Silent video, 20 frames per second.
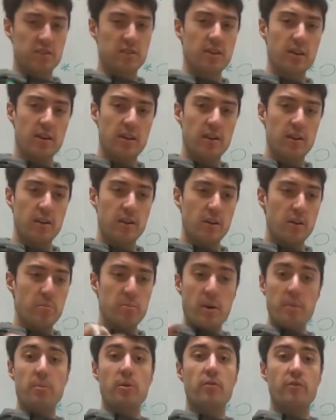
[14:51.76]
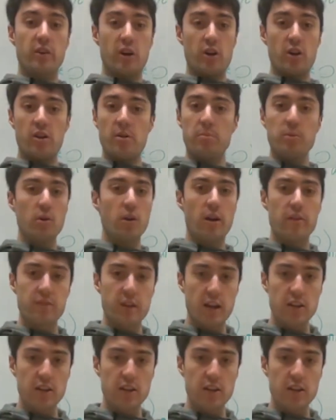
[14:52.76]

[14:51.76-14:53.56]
the member variable of